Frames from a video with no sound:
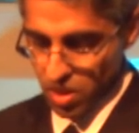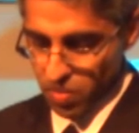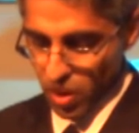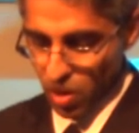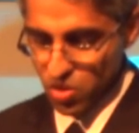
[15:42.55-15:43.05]

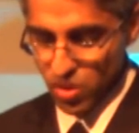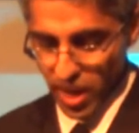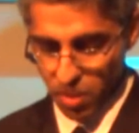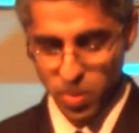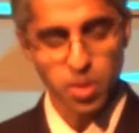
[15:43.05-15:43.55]
but also to
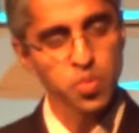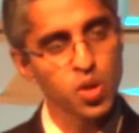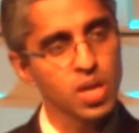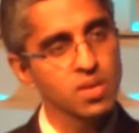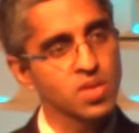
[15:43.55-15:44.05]
help
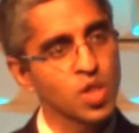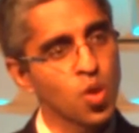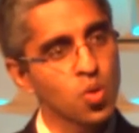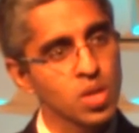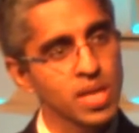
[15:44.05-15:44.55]
communities and
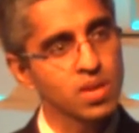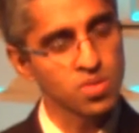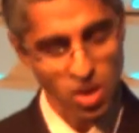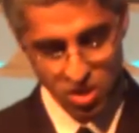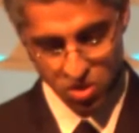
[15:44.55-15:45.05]
local
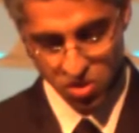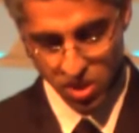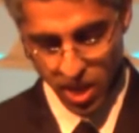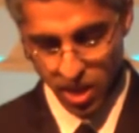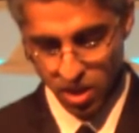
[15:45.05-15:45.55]
leaders
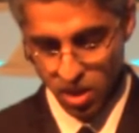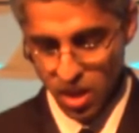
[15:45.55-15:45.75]
understand